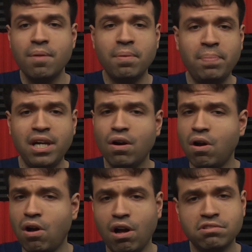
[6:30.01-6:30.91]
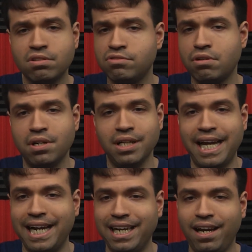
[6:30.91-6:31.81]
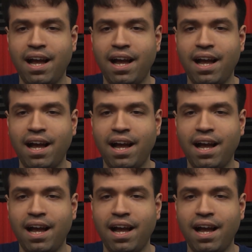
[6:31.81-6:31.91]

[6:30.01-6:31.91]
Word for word: but P R also started lacking.